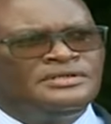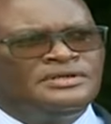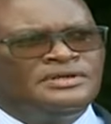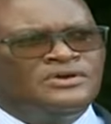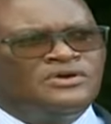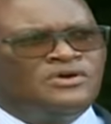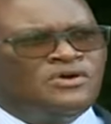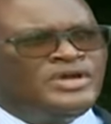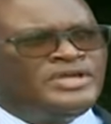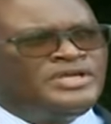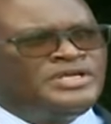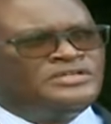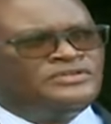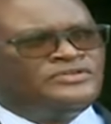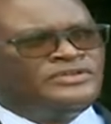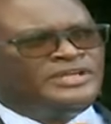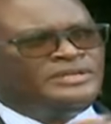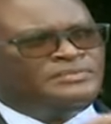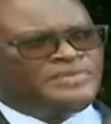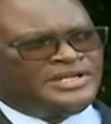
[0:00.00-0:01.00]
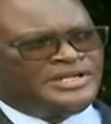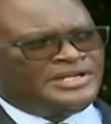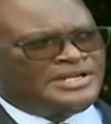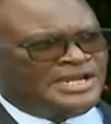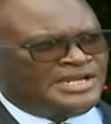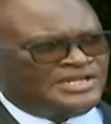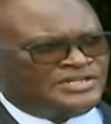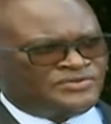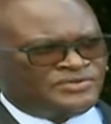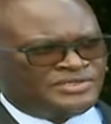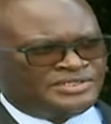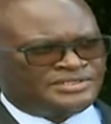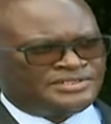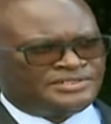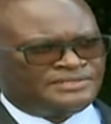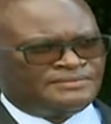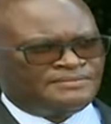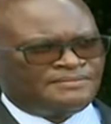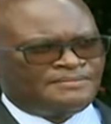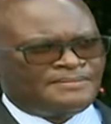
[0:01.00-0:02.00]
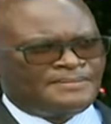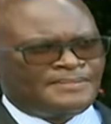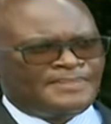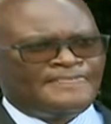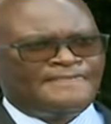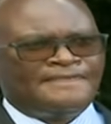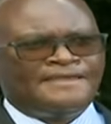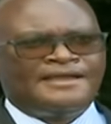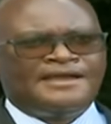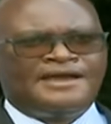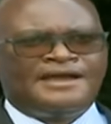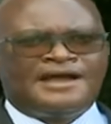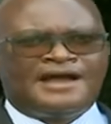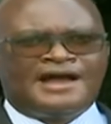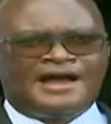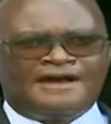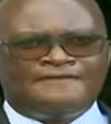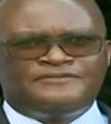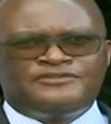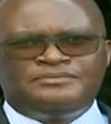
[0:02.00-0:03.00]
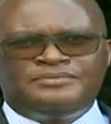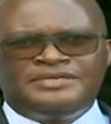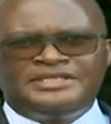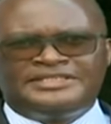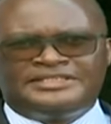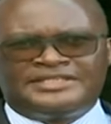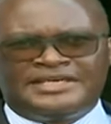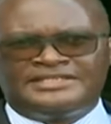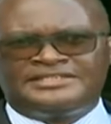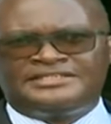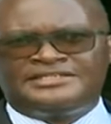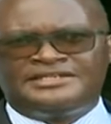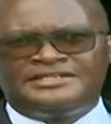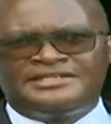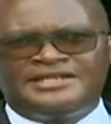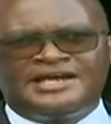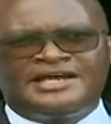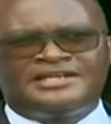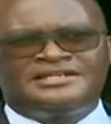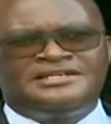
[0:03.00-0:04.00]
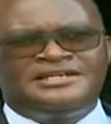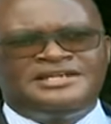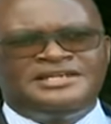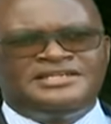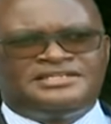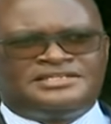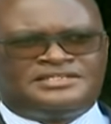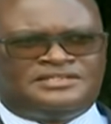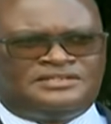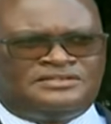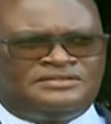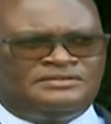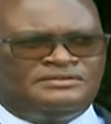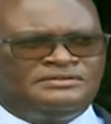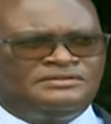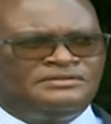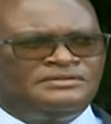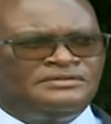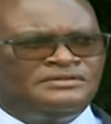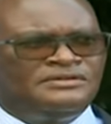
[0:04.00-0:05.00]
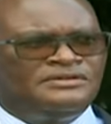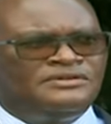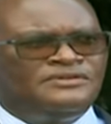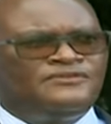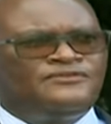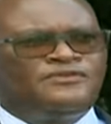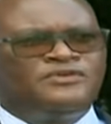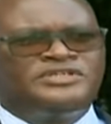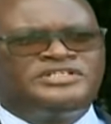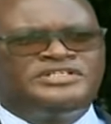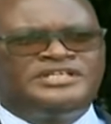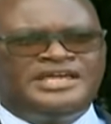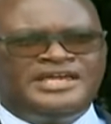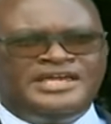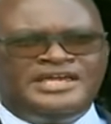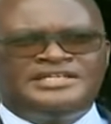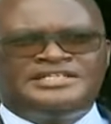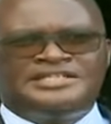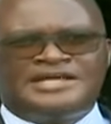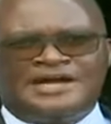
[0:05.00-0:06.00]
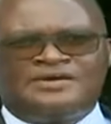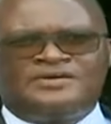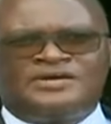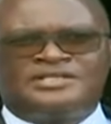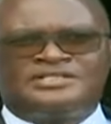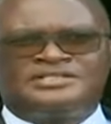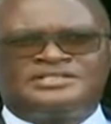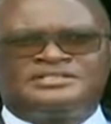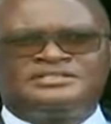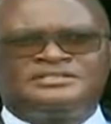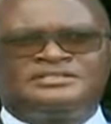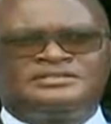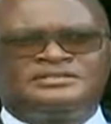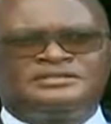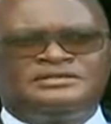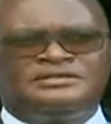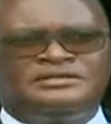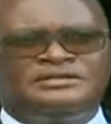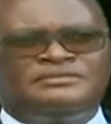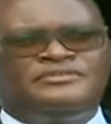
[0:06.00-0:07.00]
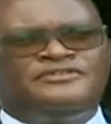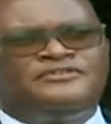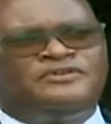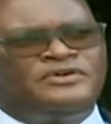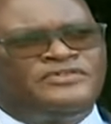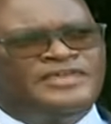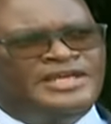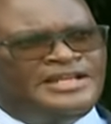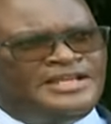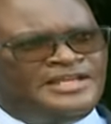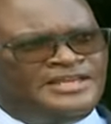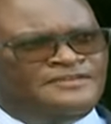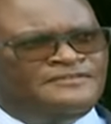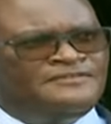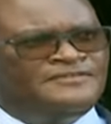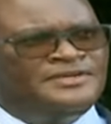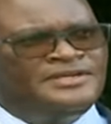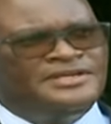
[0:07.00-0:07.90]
going to the neighboring countries, have to be tested at least 48 hours before they leave